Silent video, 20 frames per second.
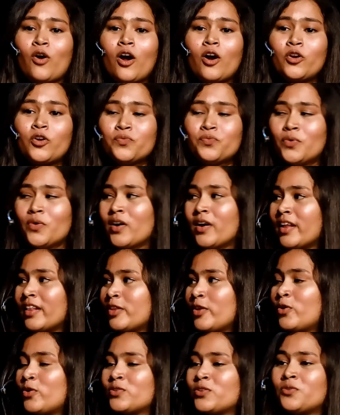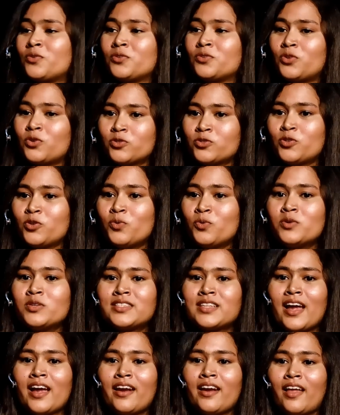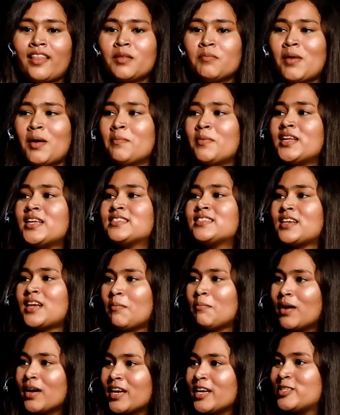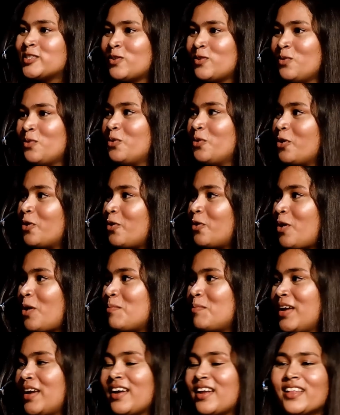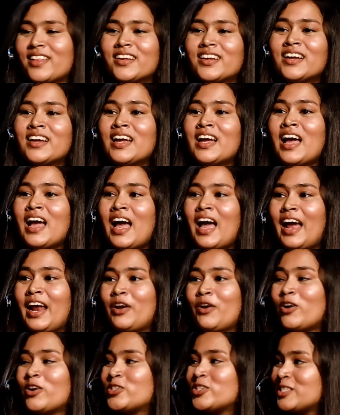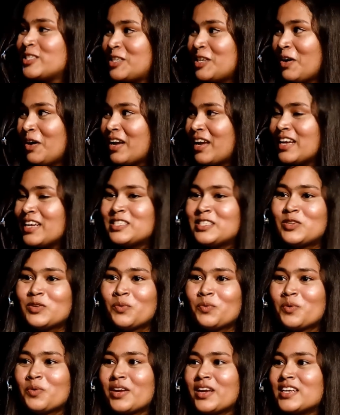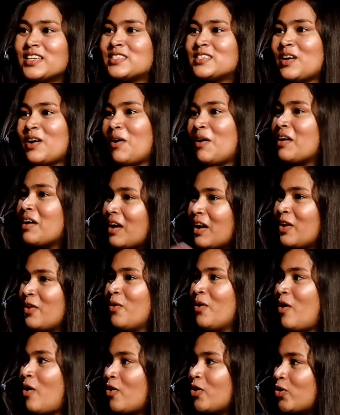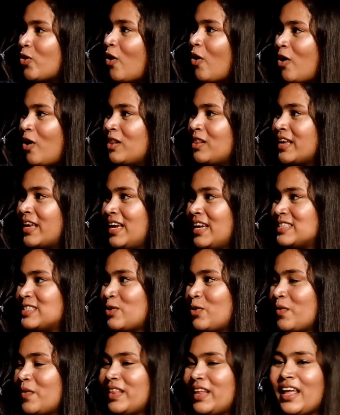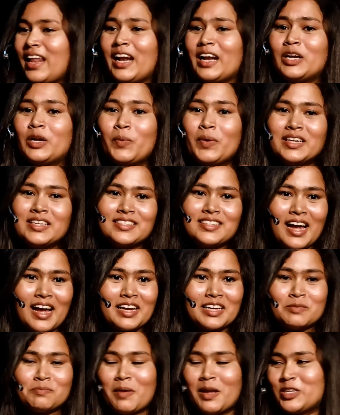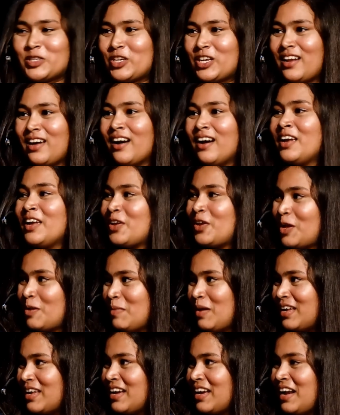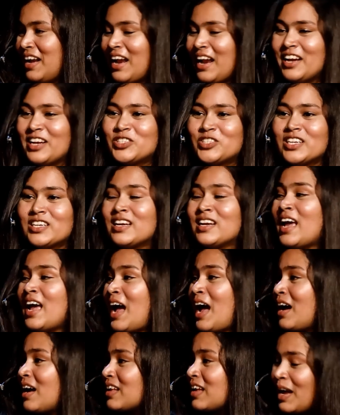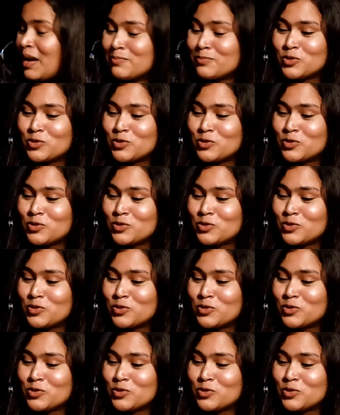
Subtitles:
not to forget those roots and the memories and amma kids kum kudukonu abingirathu, and not just your kids, to kids, you know, to all the kids over there, and twins kaga special la you're making an addition. I'm